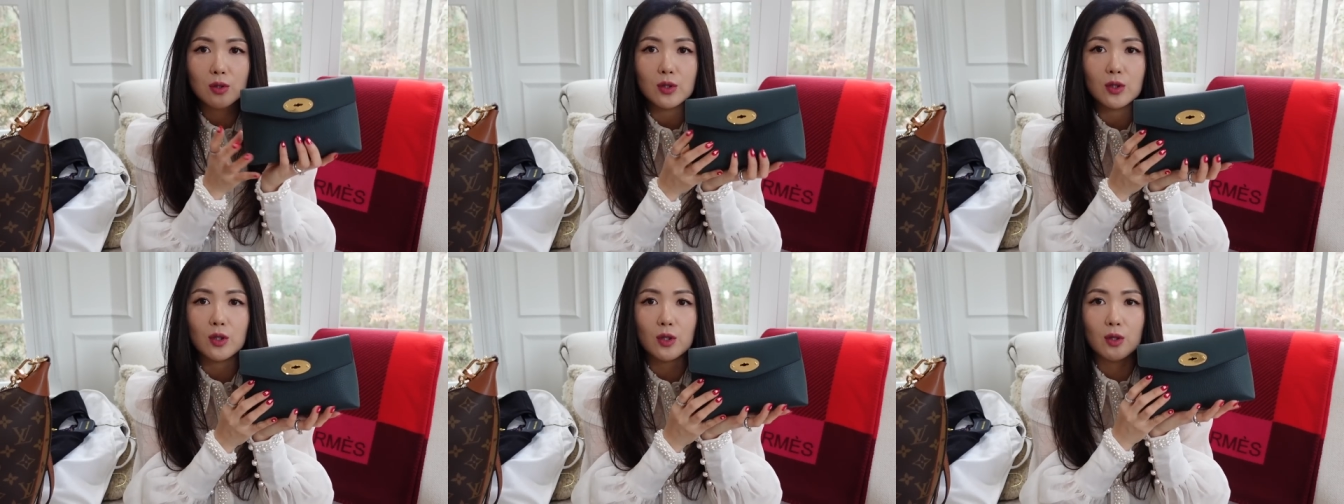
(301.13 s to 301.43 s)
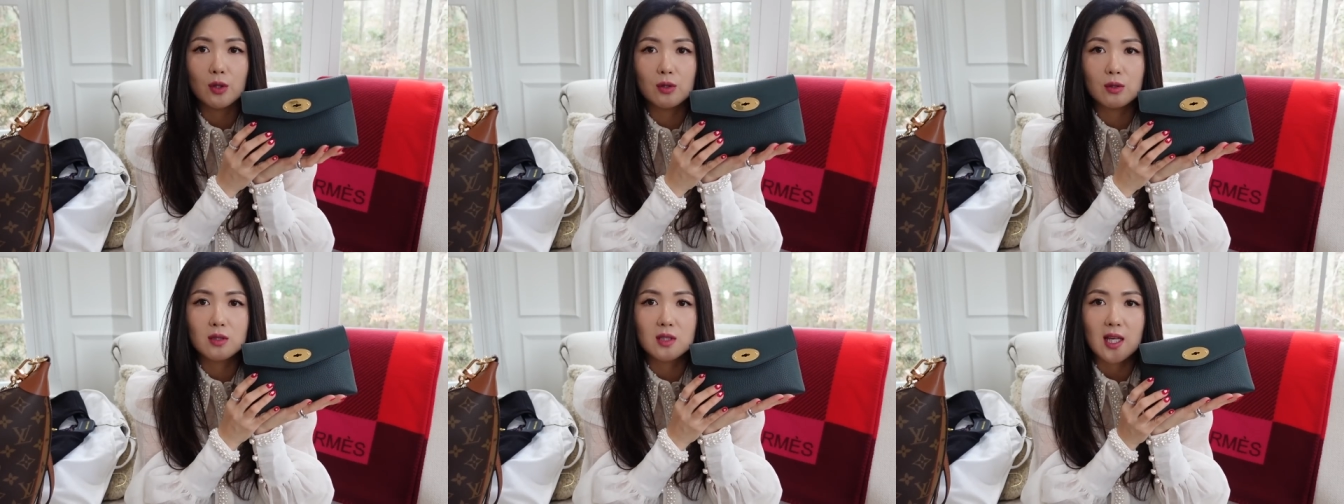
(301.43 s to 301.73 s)

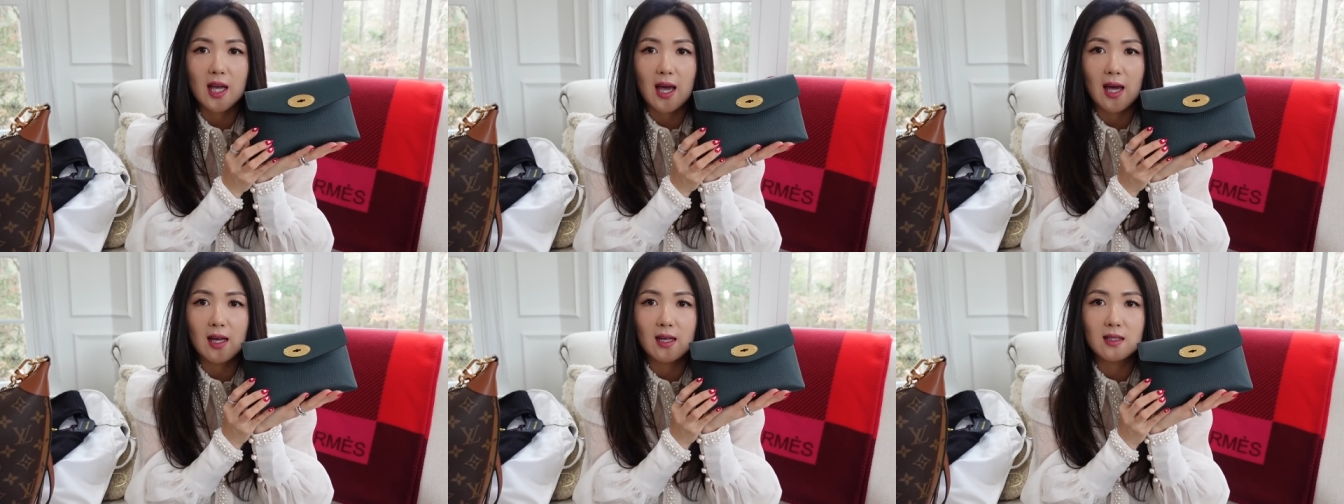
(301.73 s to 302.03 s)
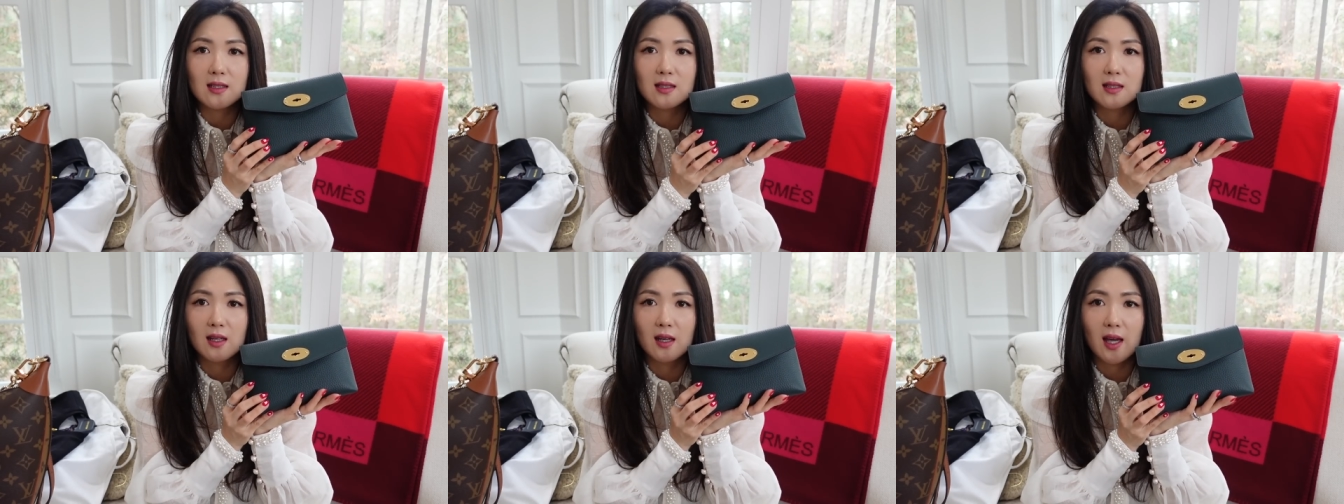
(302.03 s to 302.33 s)
use
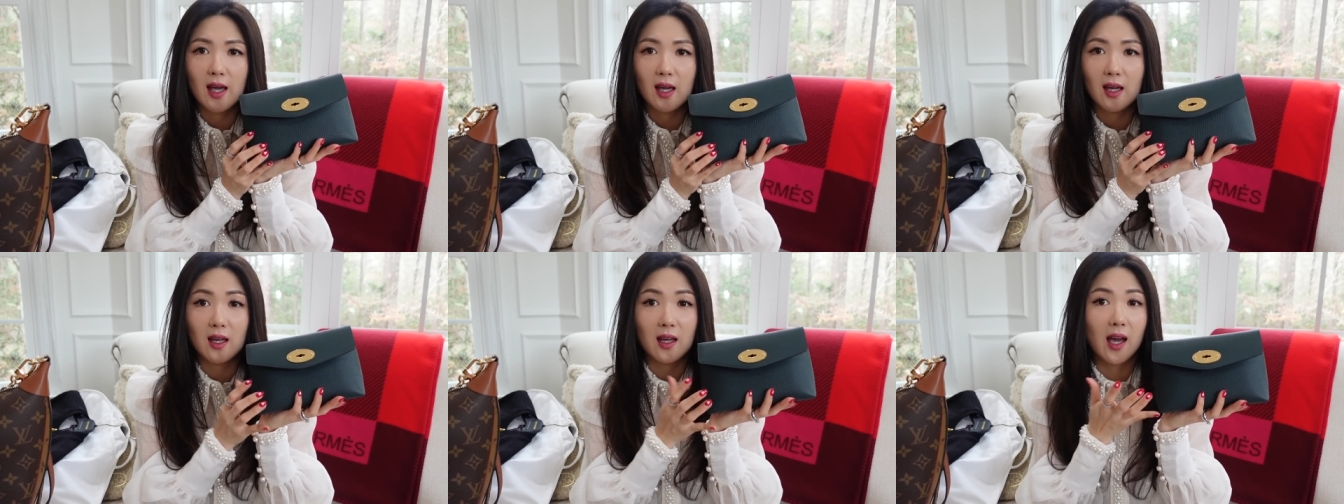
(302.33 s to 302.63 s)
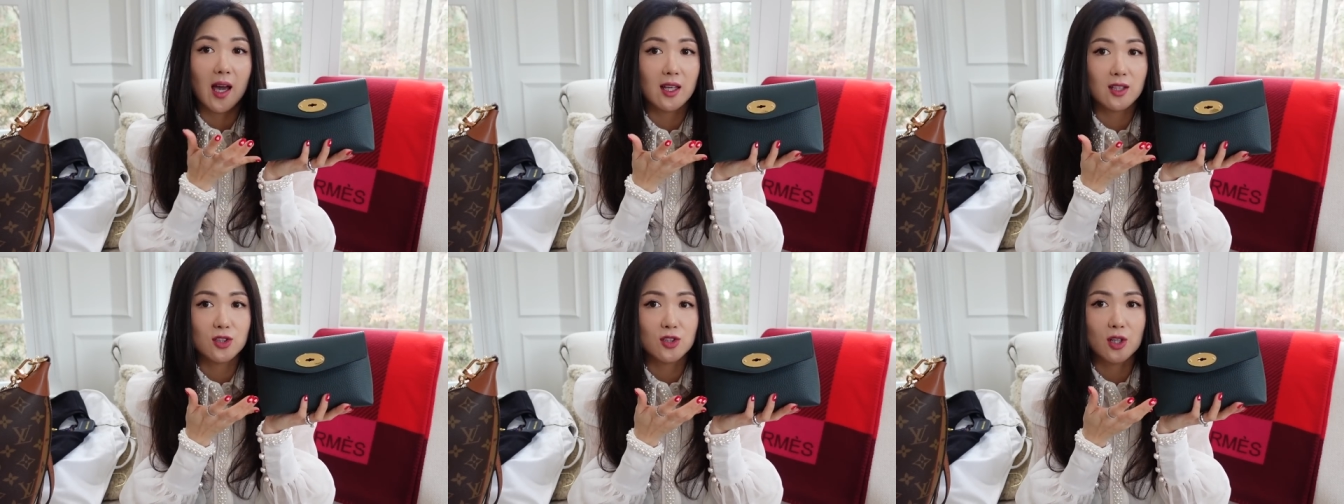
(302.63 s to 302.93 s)
as a
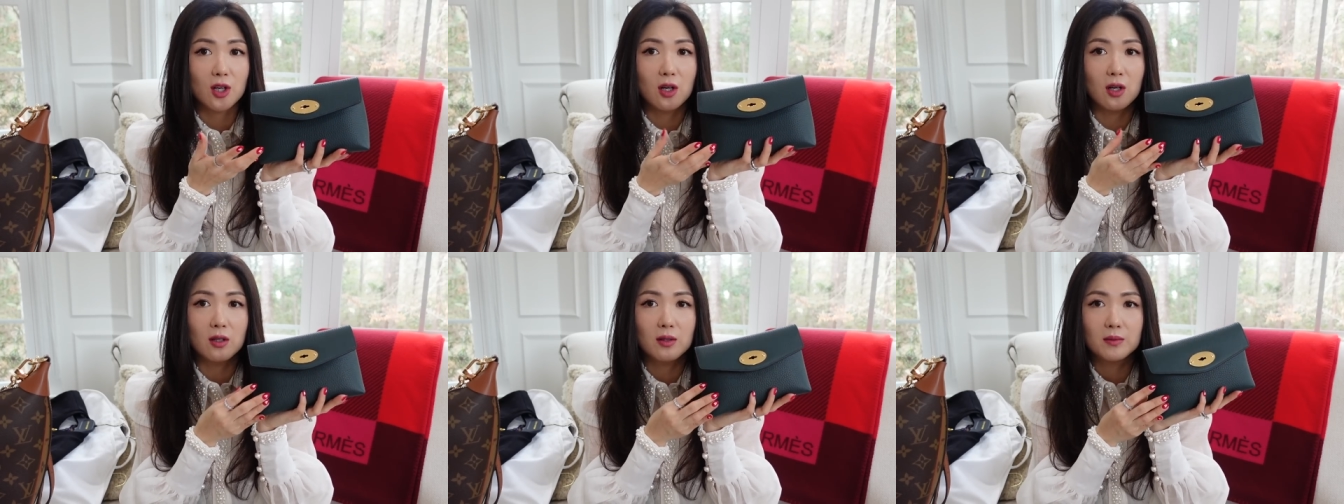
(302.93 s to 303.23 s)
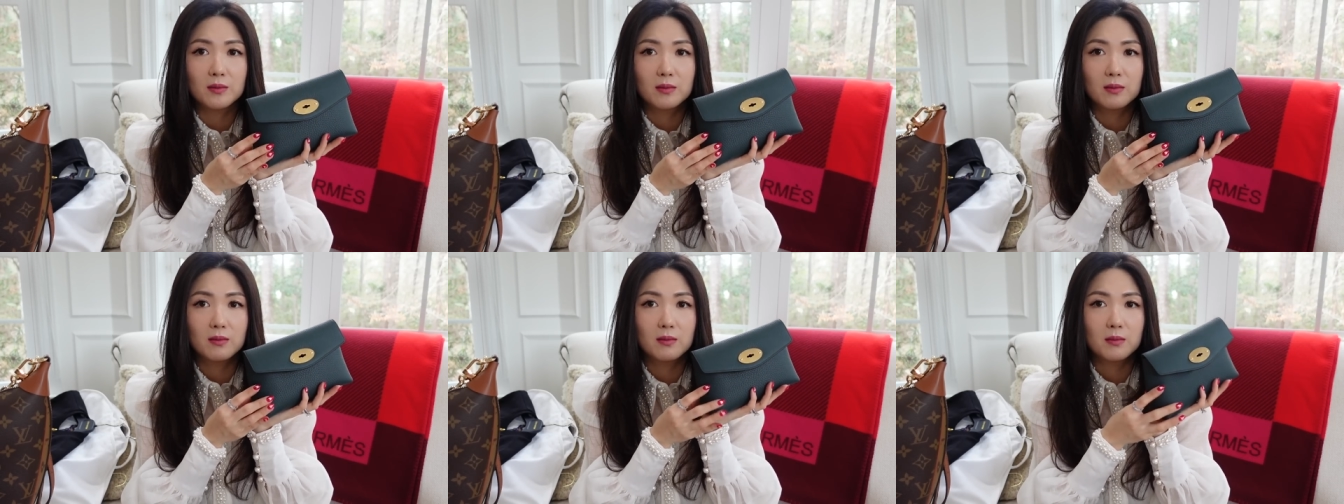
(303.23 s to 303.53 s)
catch-all